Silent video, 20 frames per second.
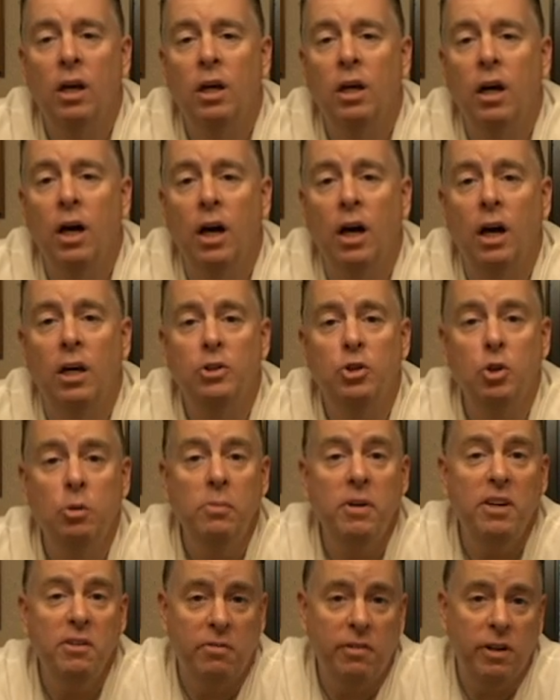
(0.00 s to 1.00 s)
Do
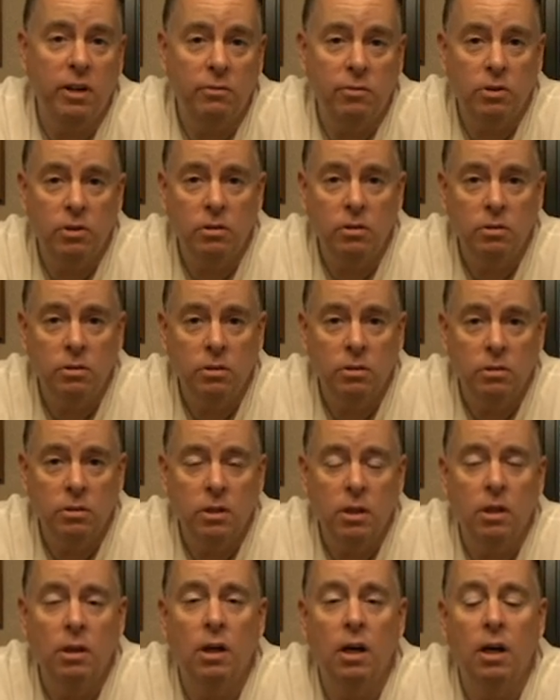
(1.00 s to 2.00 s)
me a favor.
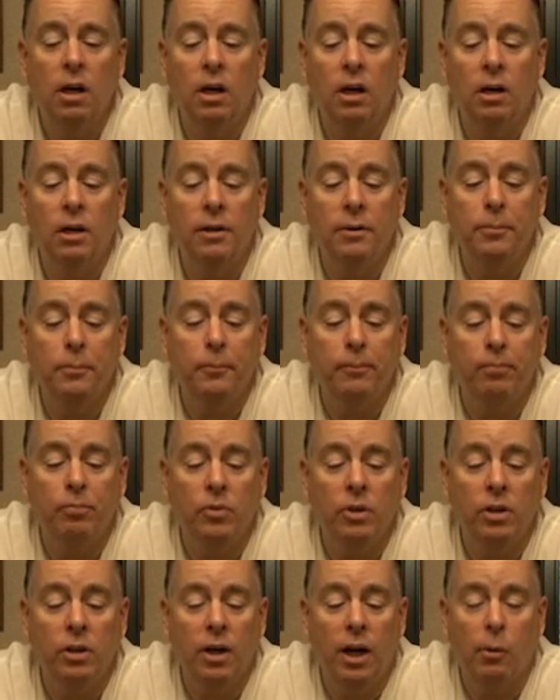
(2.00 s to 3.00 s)
I
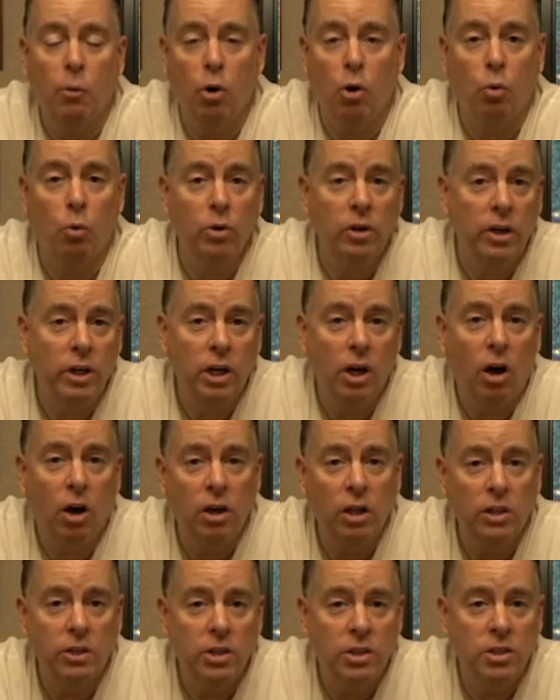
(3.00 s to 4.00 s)
work really hard
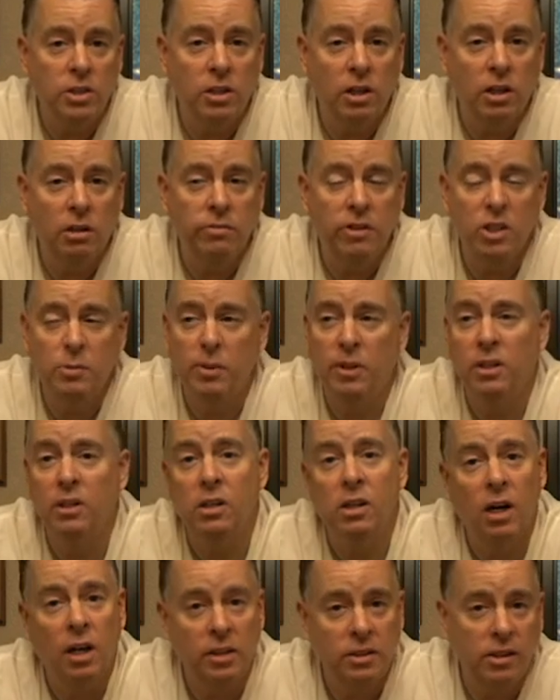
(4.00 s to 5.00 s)
at this stuff. I spend a
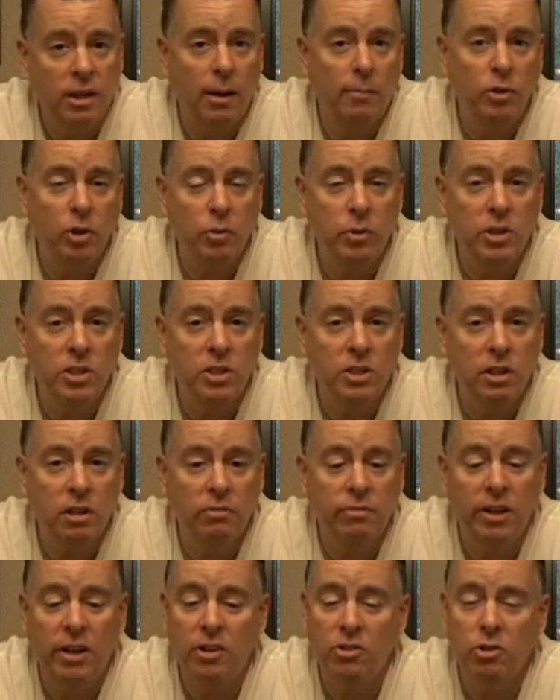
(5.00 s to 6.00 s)
lot of time doing this
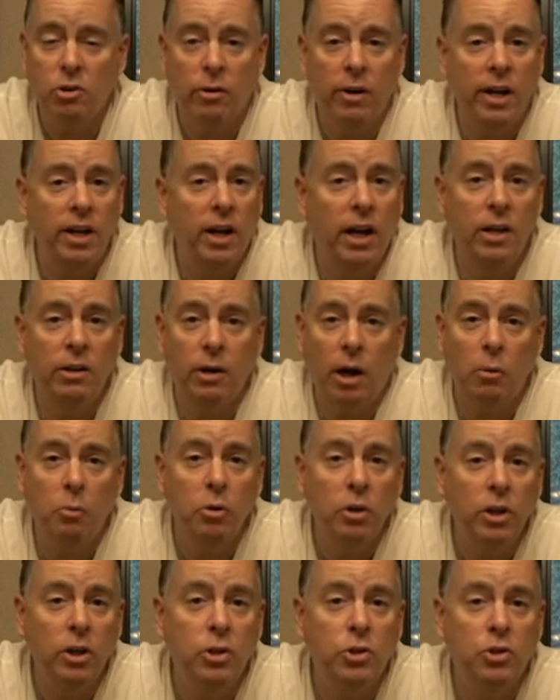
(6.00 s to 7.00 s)
stuff, and it's great. I
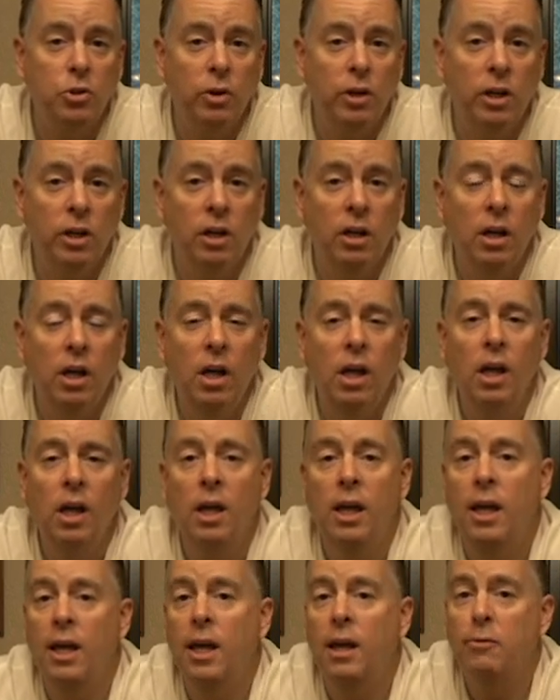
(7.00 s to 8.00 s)
really enjoy it.
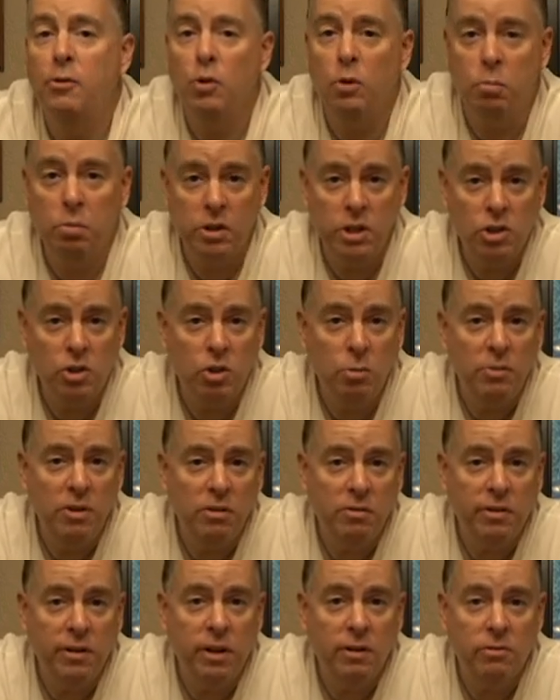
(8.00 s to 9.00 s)
If you would please do me a
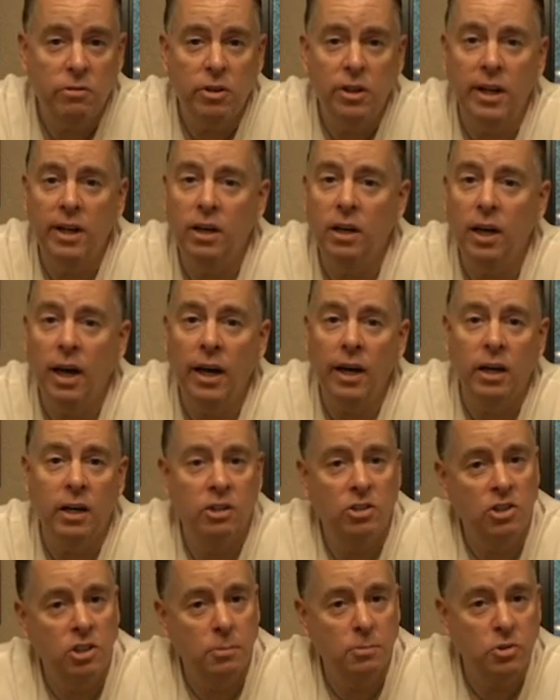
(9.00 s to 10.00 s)
favor and hit like
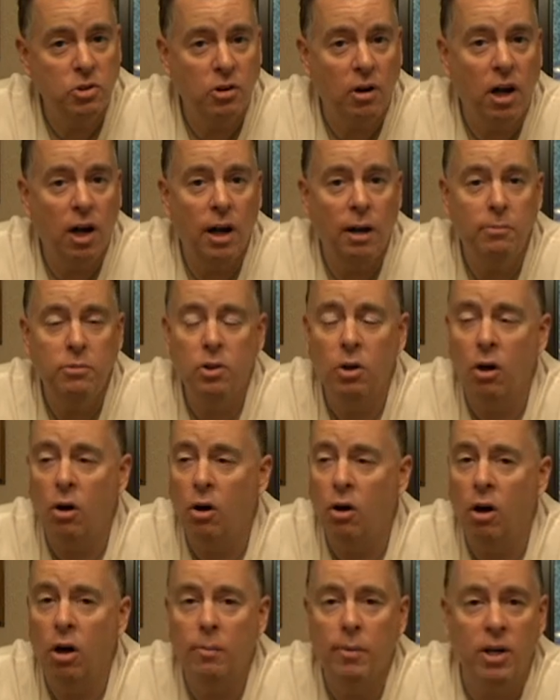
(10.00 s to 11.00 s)
and subscribe to
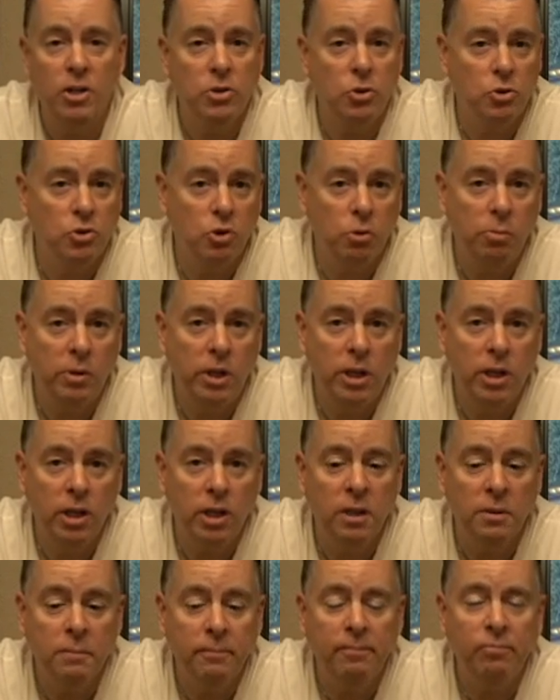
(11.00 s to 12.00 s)
all my social
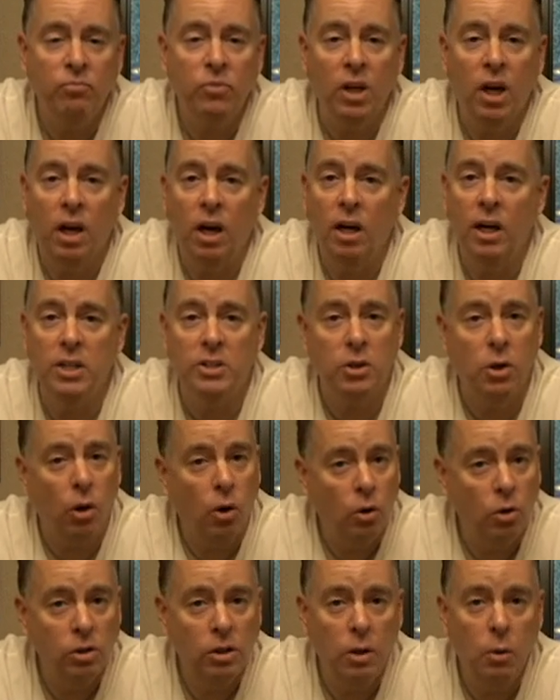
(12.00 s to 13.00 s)
media. It's
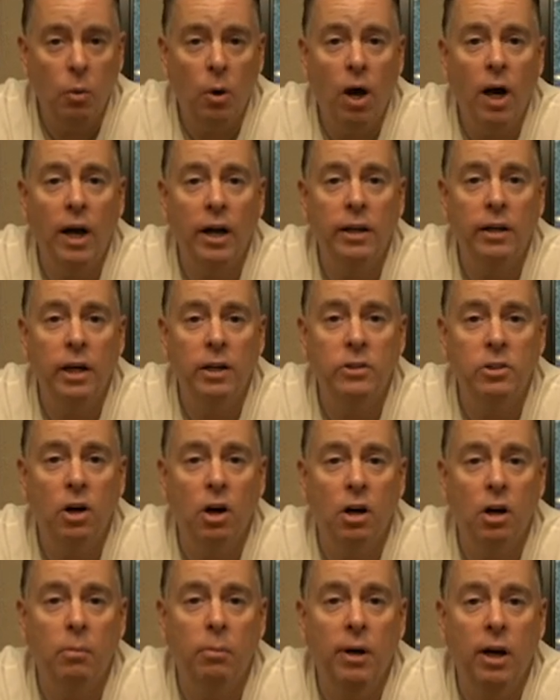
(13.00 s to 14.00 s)
only wine I
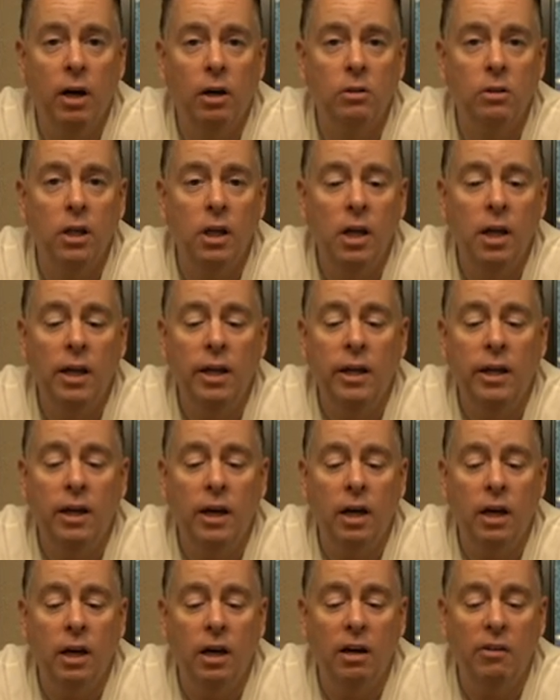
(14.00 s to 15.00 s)
talk about.
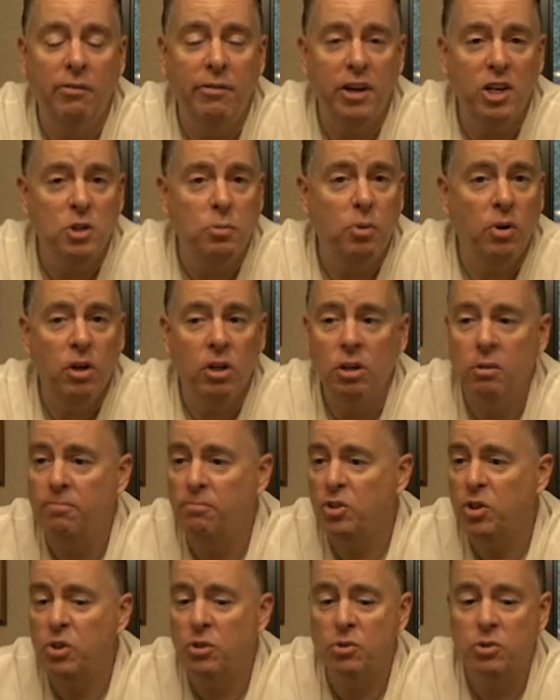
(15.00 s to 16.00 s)
Facebook,
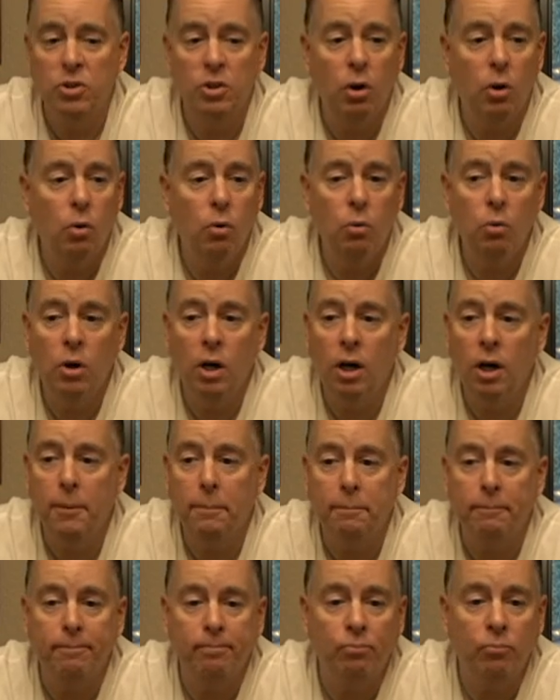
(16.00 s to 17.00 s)
there's
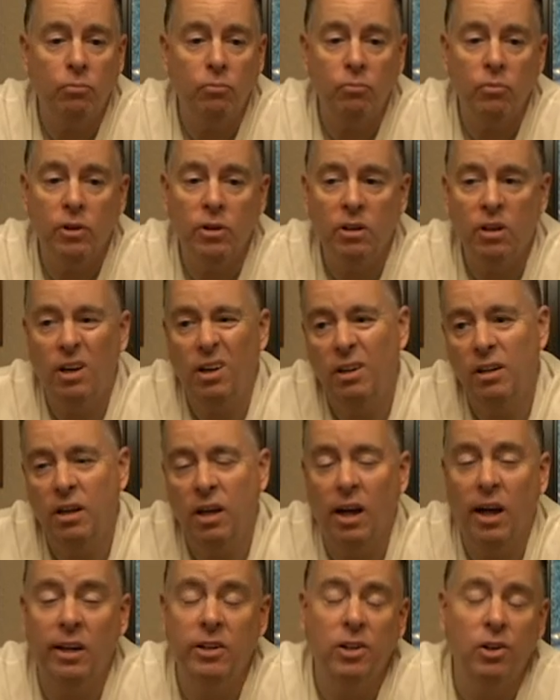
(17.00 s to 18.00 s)
no, I
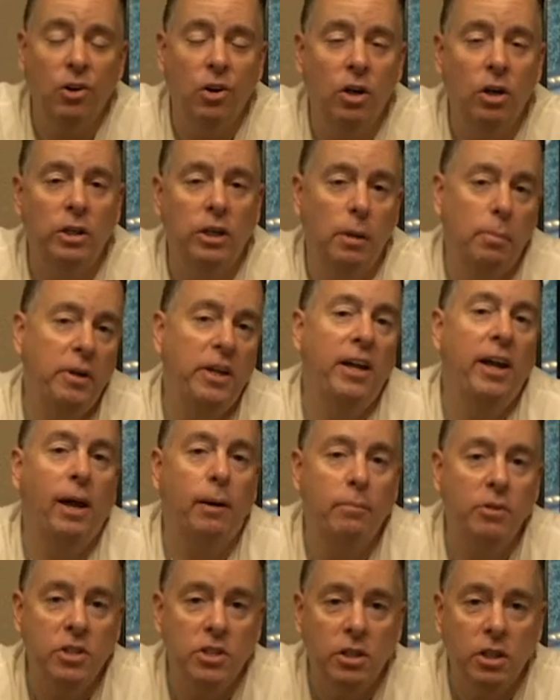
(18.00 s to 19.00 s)
like to call it
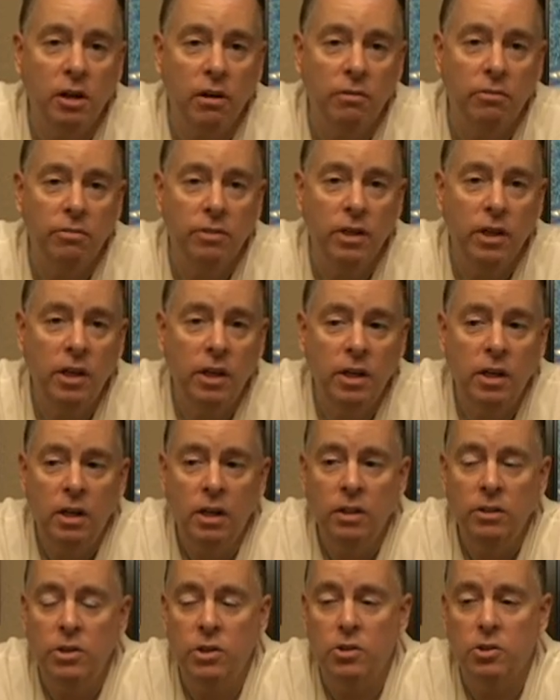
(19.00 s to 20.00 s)
yippee-yappy stuff.
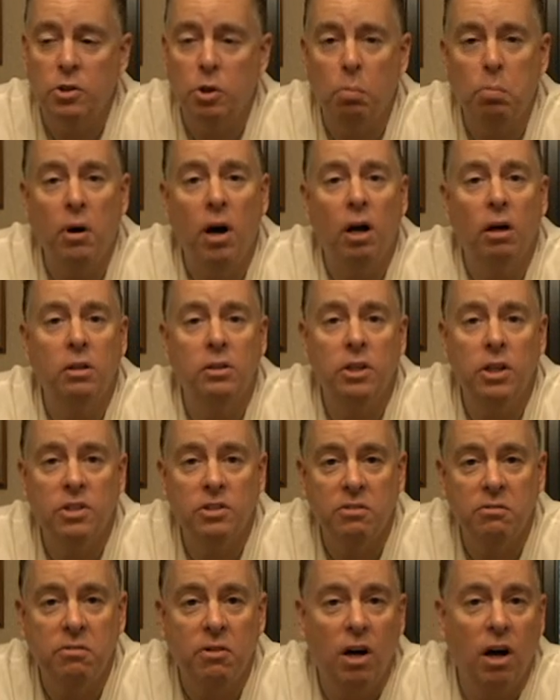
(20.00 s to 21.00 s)
There's no politics
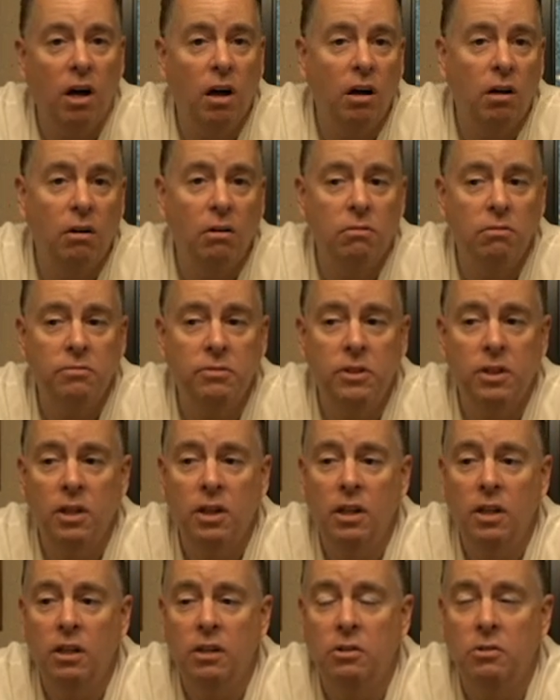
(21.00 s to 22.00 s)
involved.
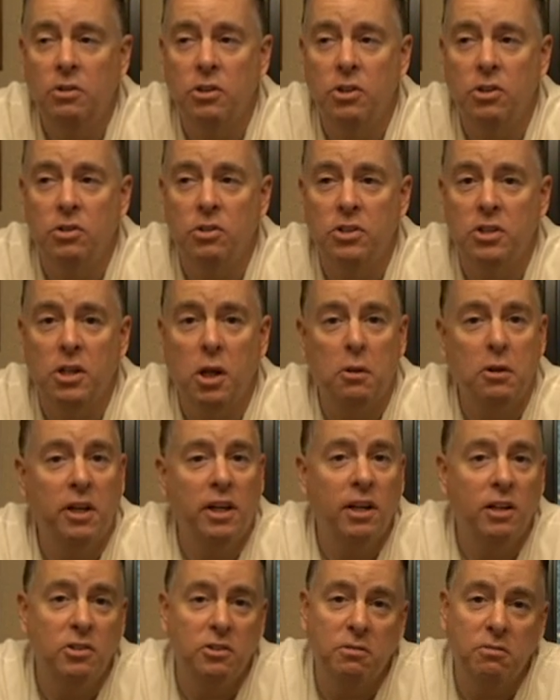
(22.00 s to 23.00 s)
There's nothing
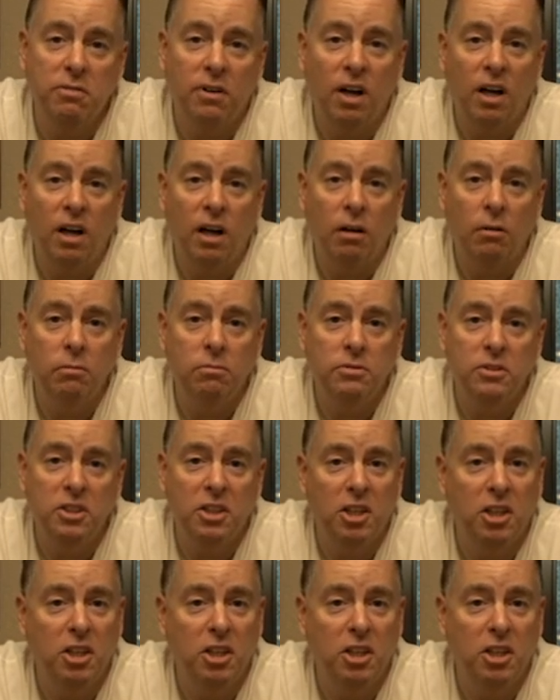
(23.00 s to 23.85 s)
else involved.